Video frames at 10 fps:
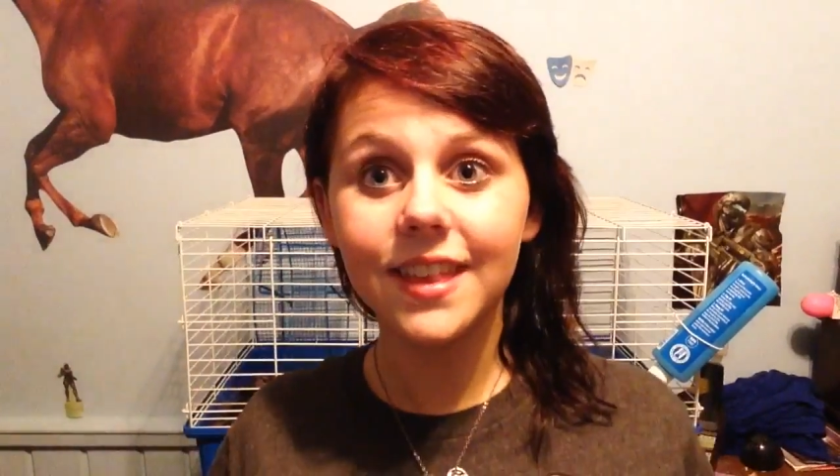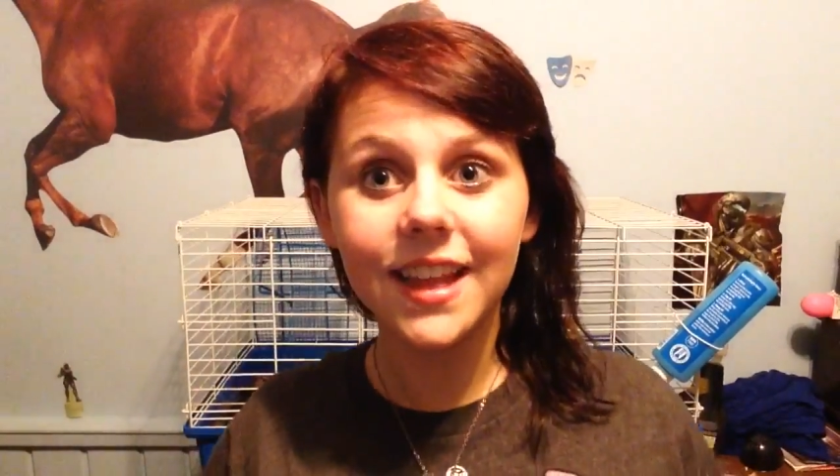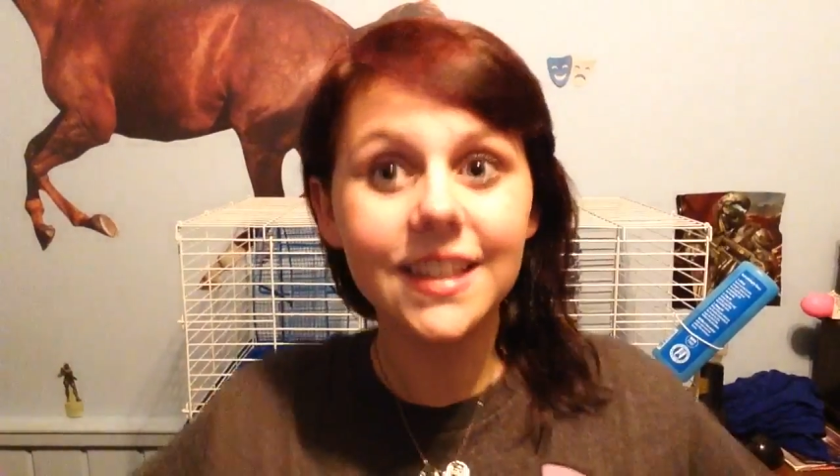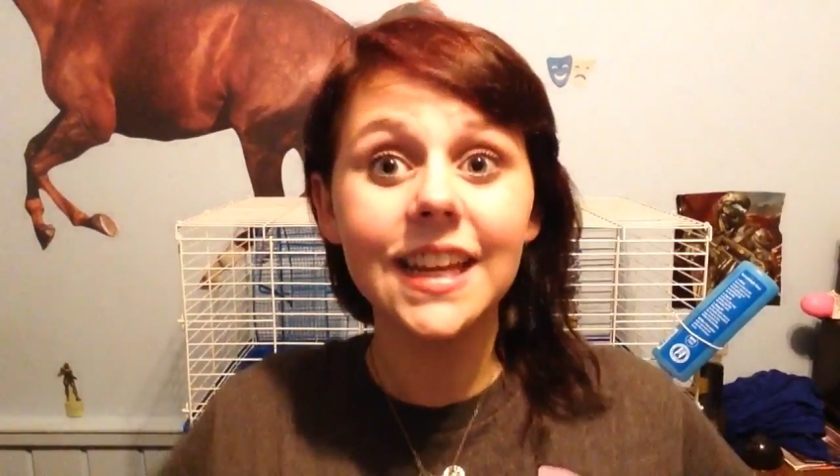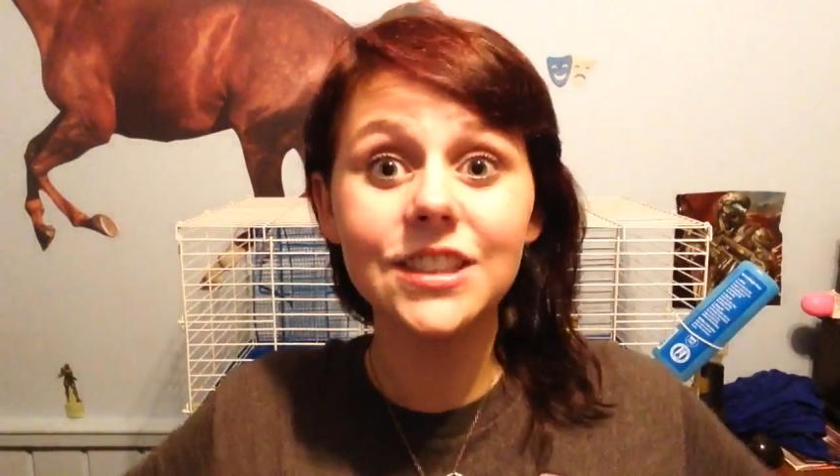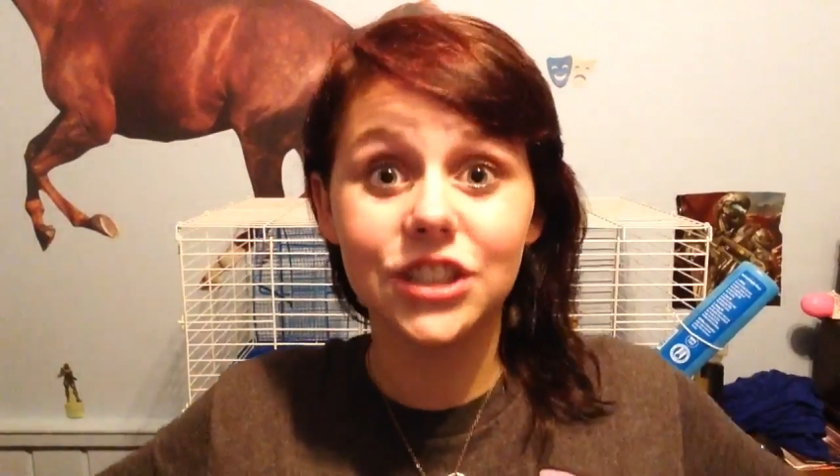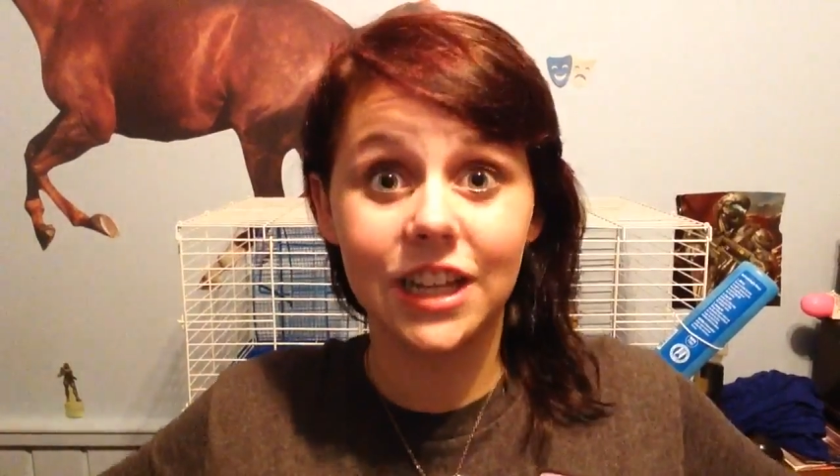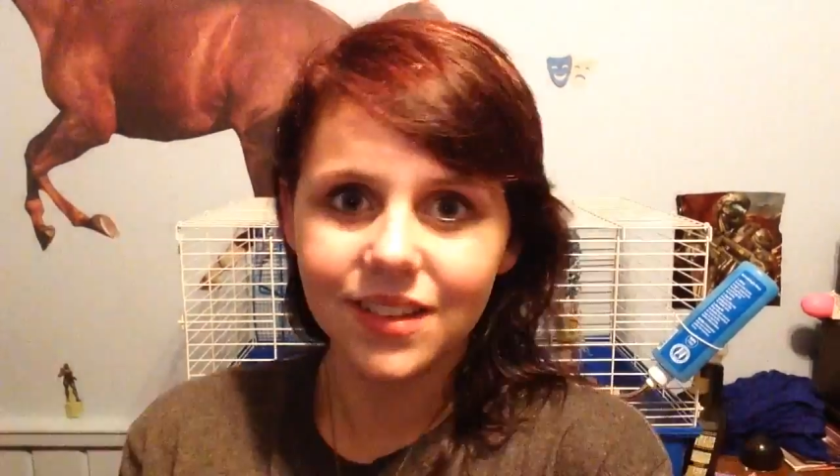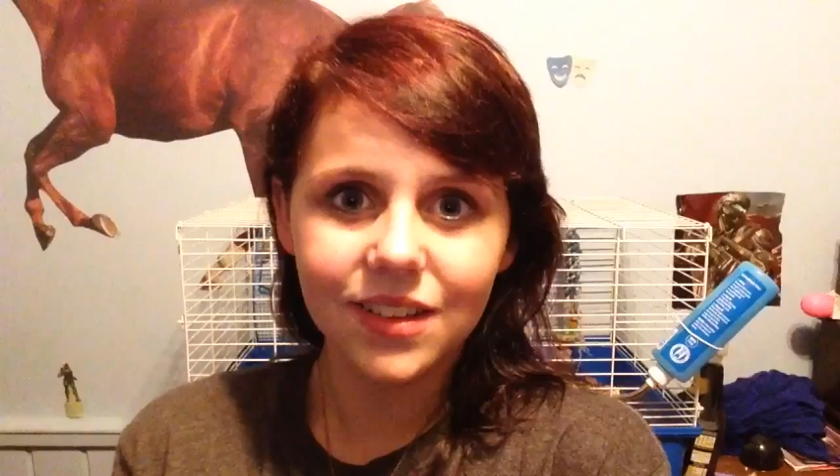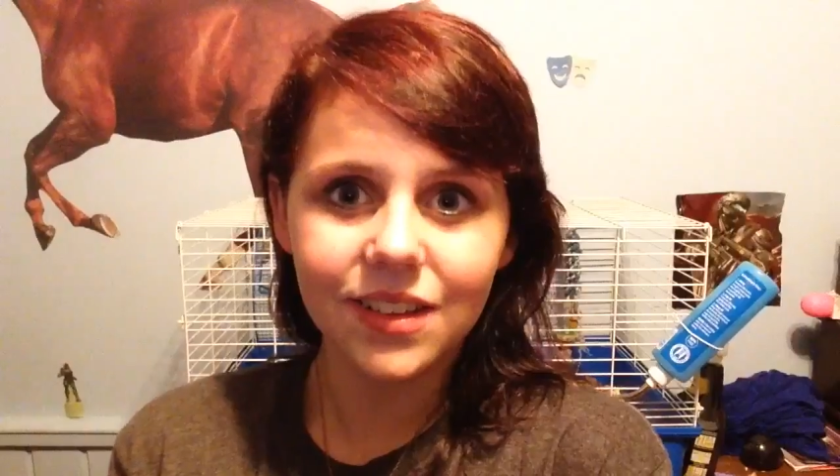the
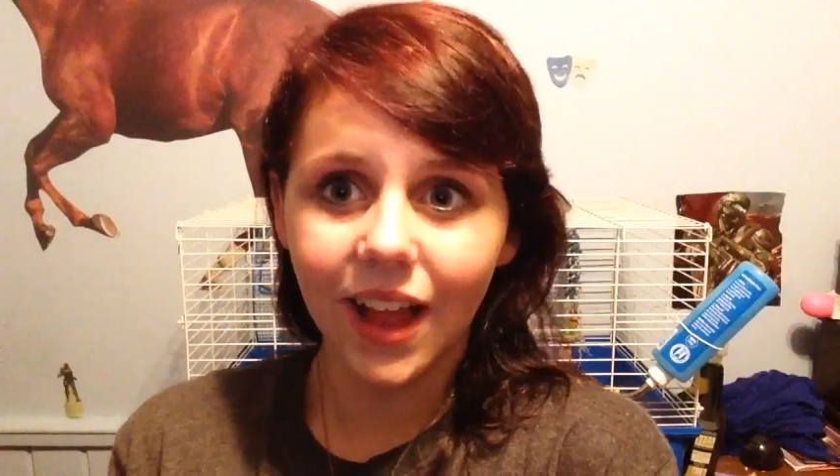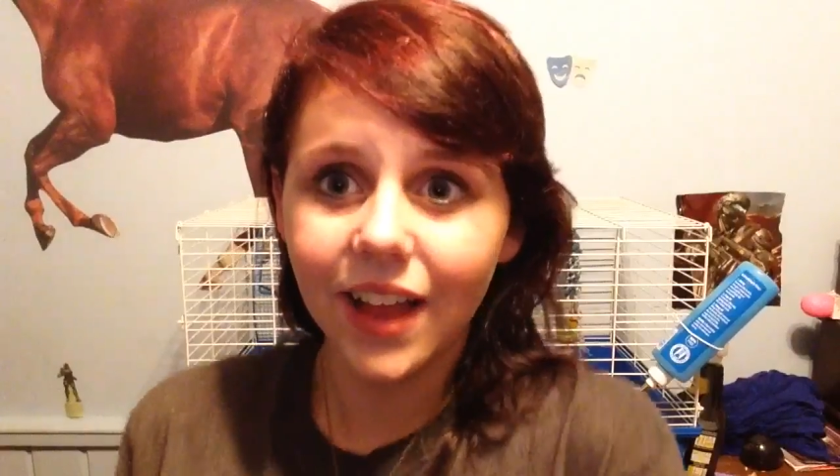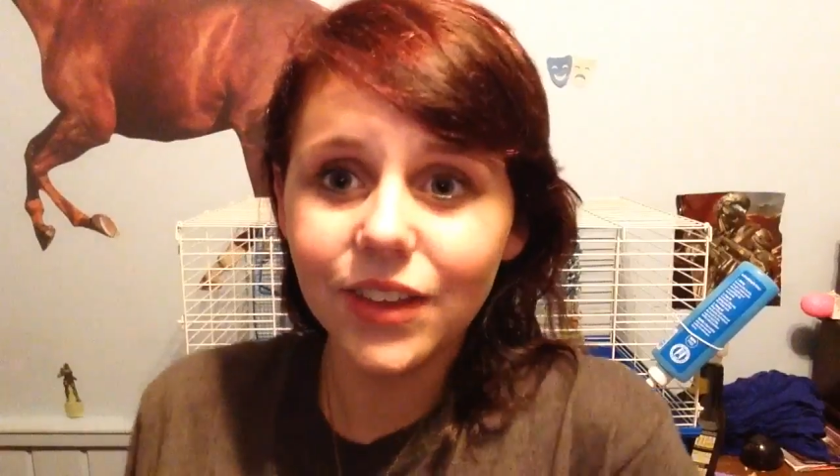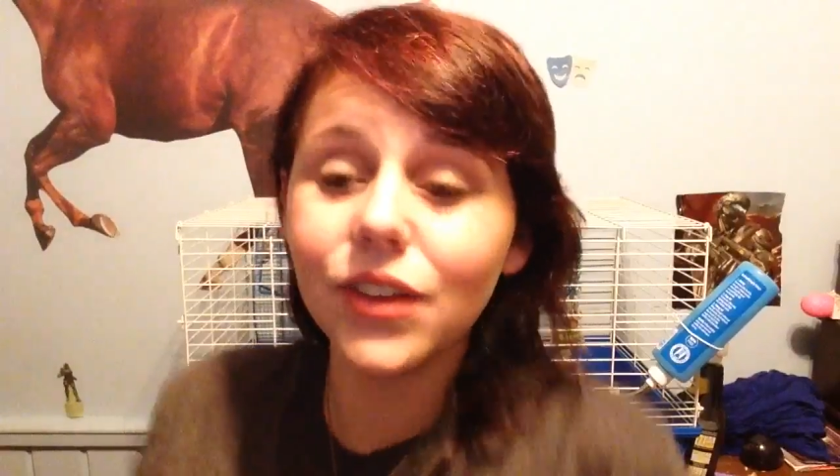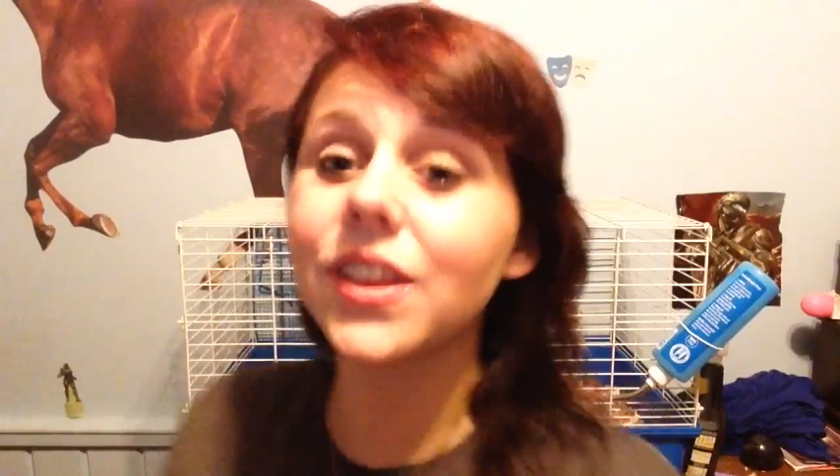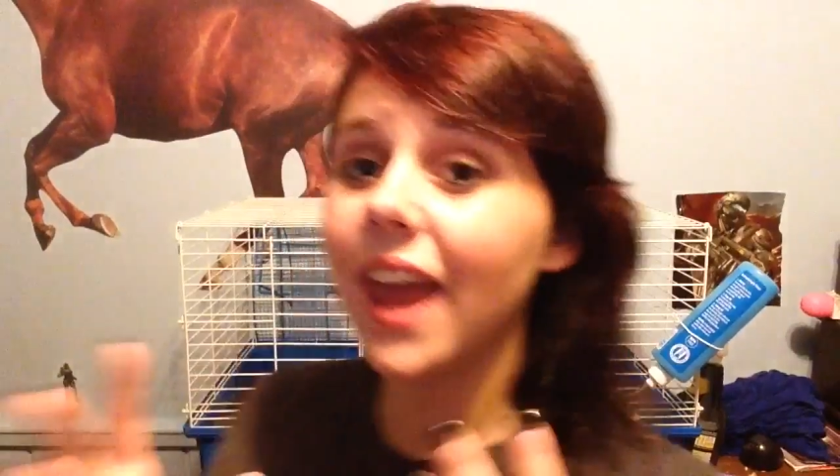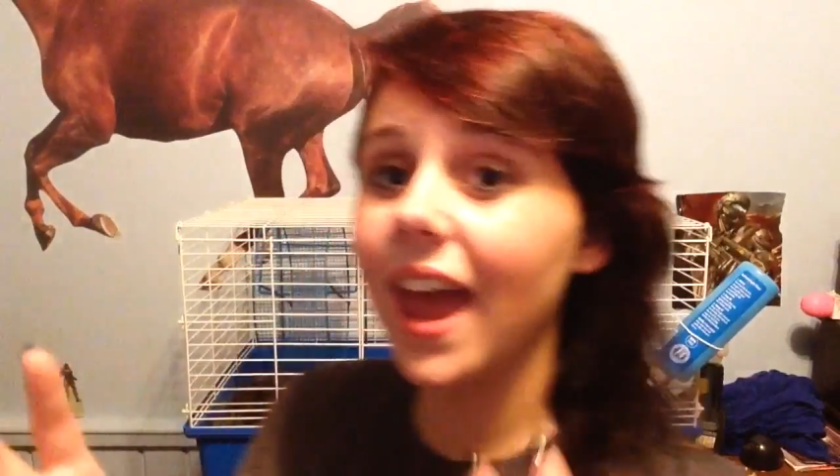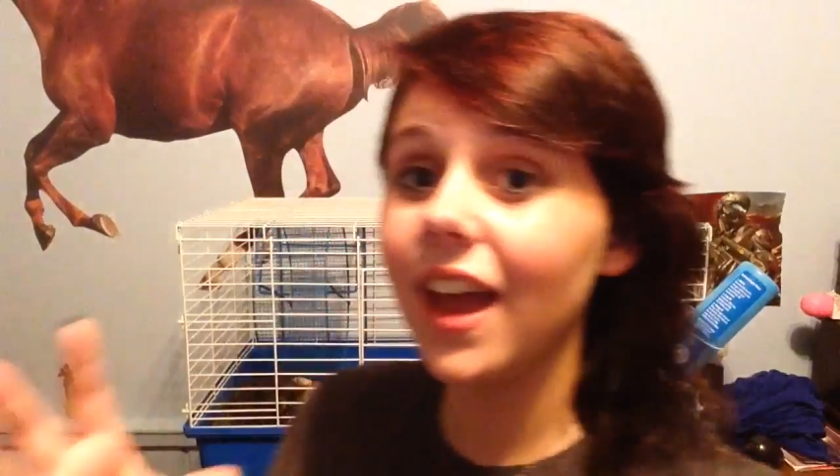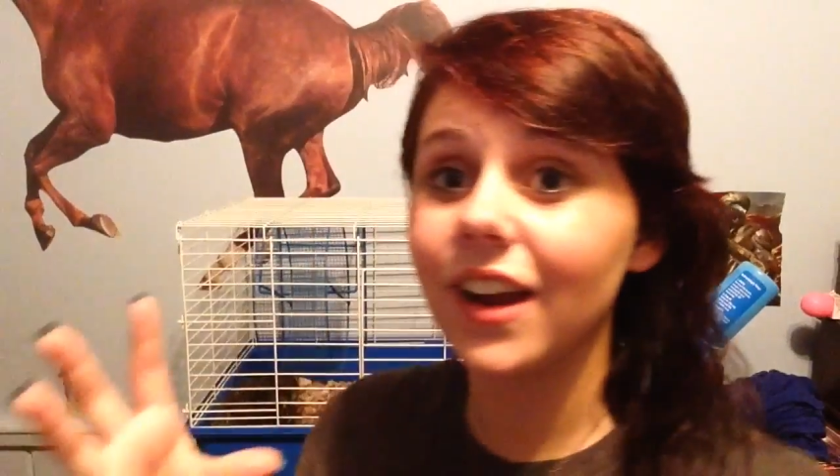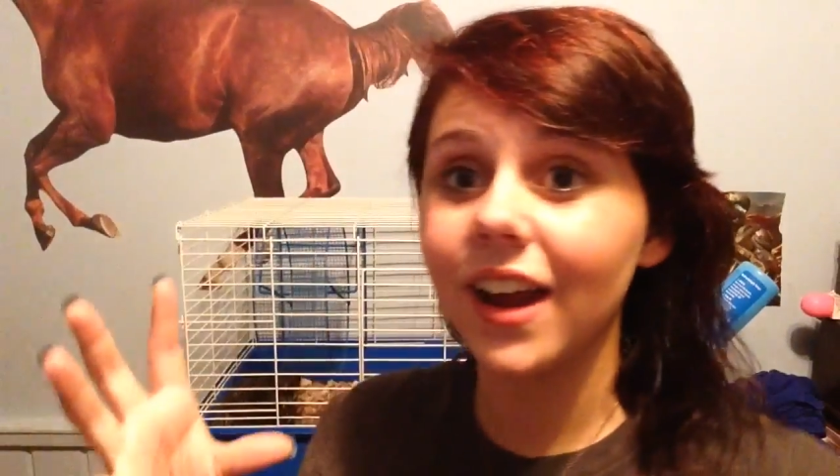attention. I don't
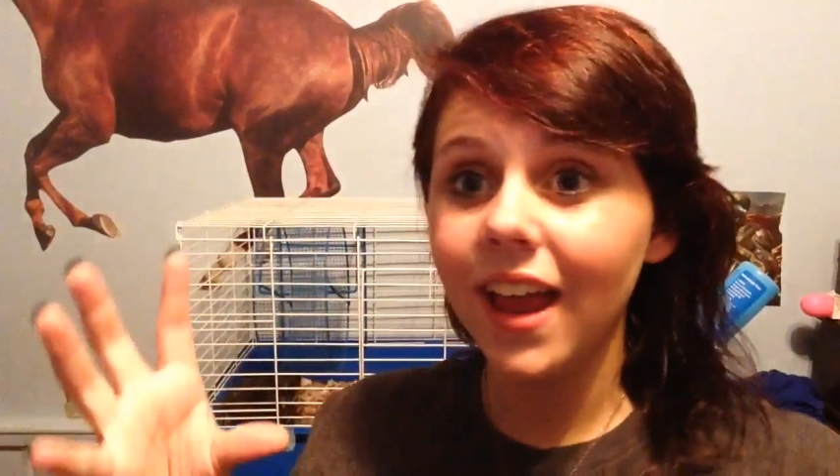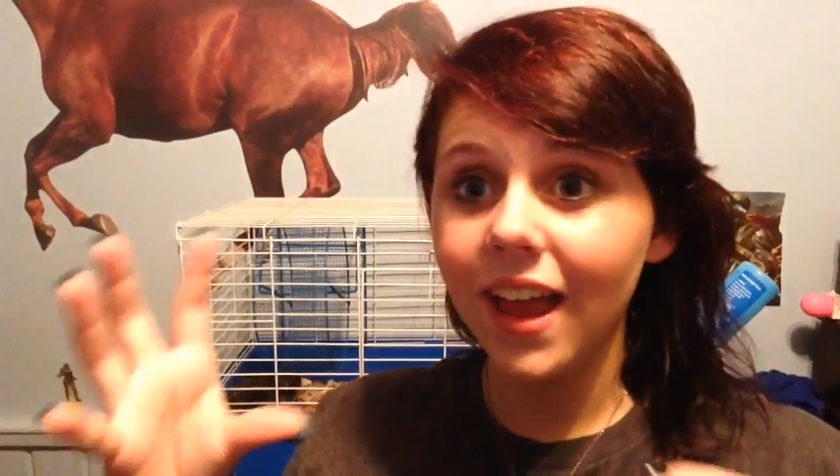care.